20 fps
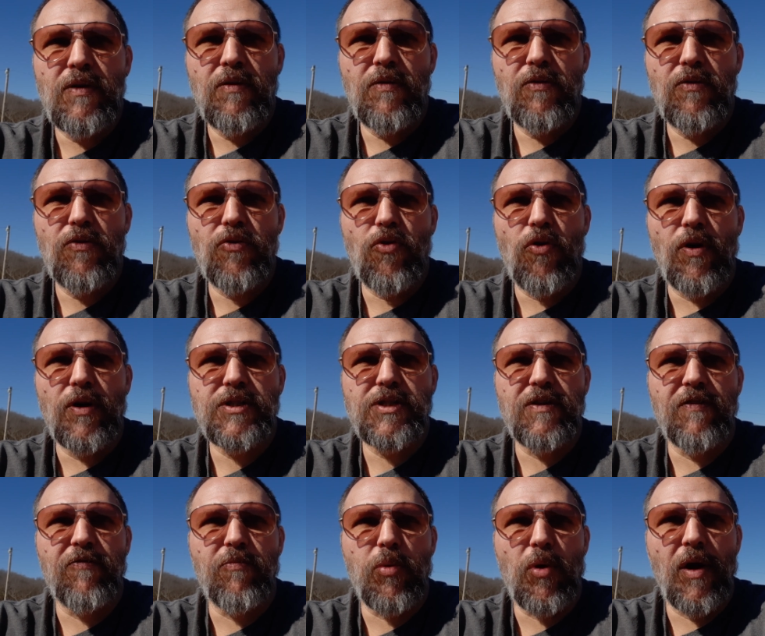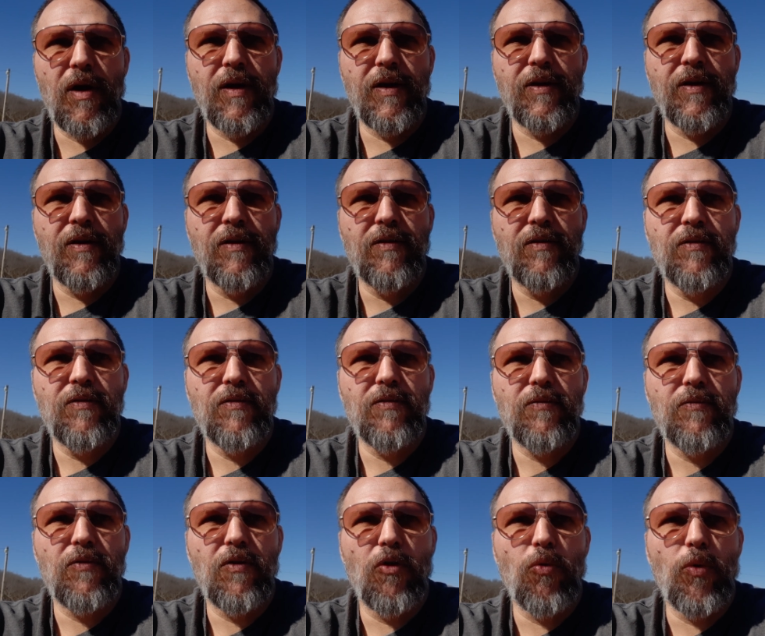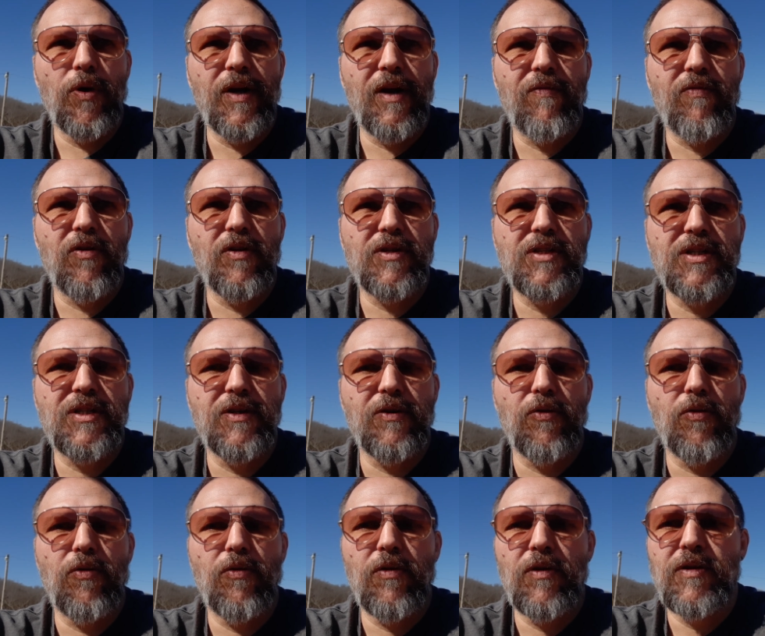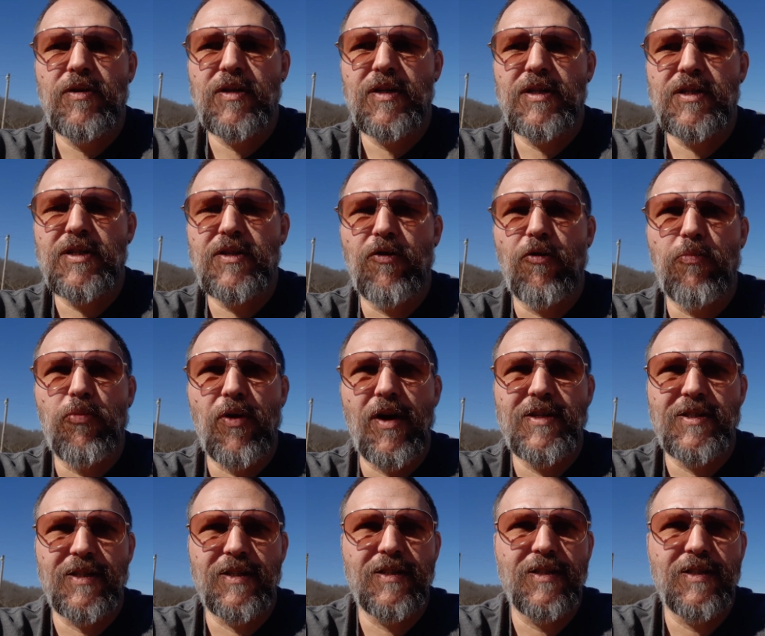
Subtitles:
crust of bread or whatever is still present.